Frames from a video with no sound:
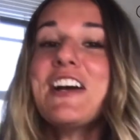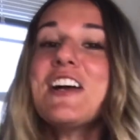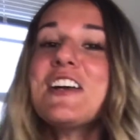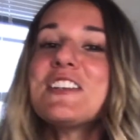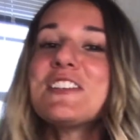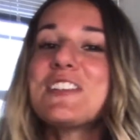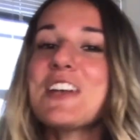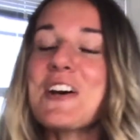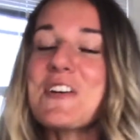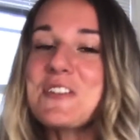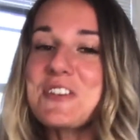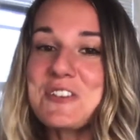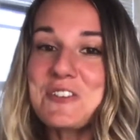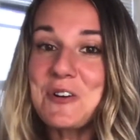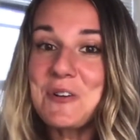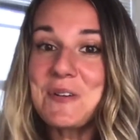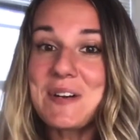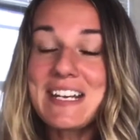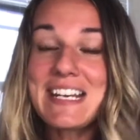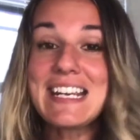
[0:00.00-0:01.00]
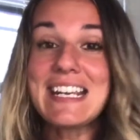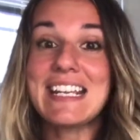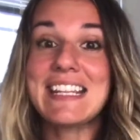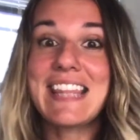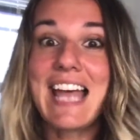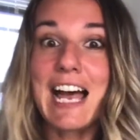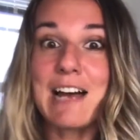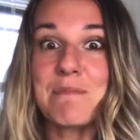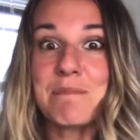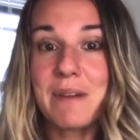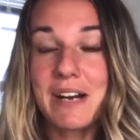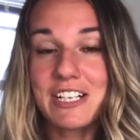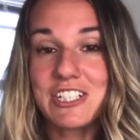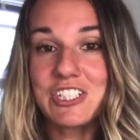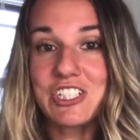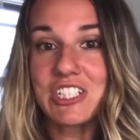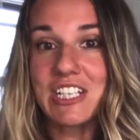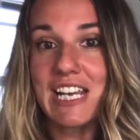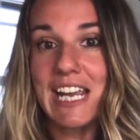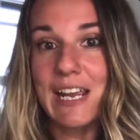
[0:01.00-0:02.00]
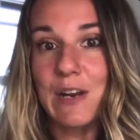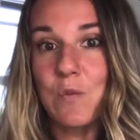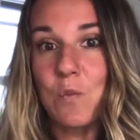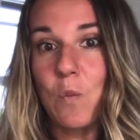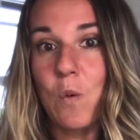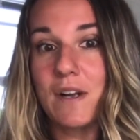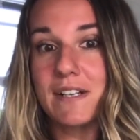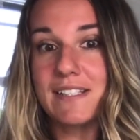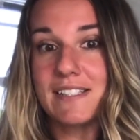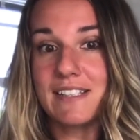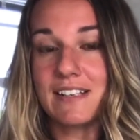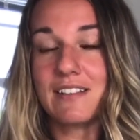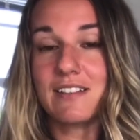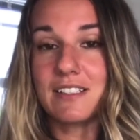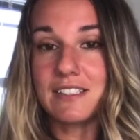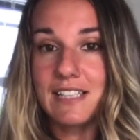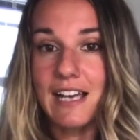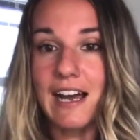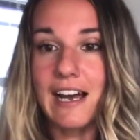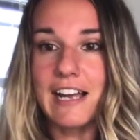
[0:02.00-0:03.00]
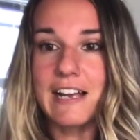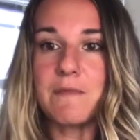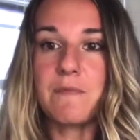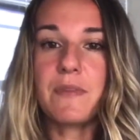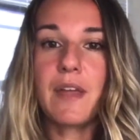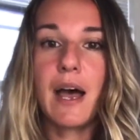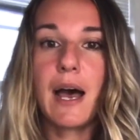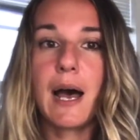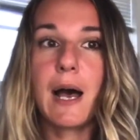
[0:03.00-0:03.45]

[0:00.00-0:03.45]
So you don't need that much in one single time.